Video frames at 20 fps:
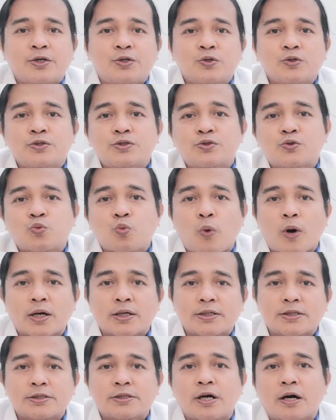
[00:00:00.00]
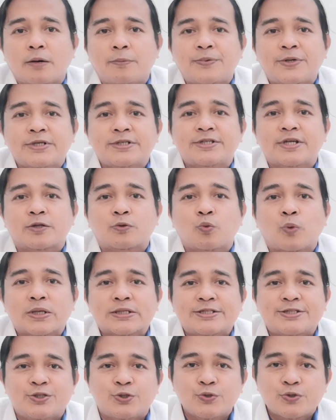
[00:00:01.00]
that
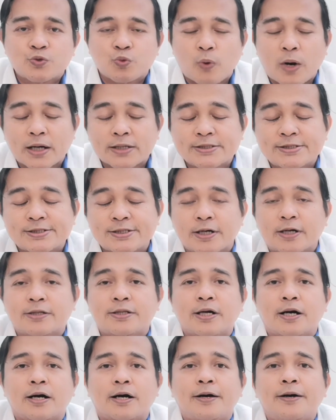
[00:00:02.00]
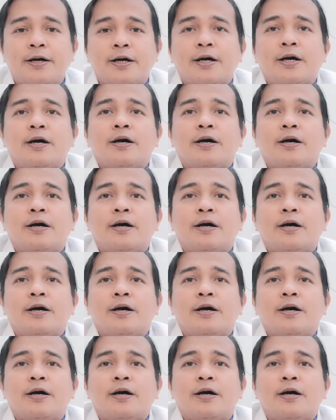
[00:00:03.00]
was used was the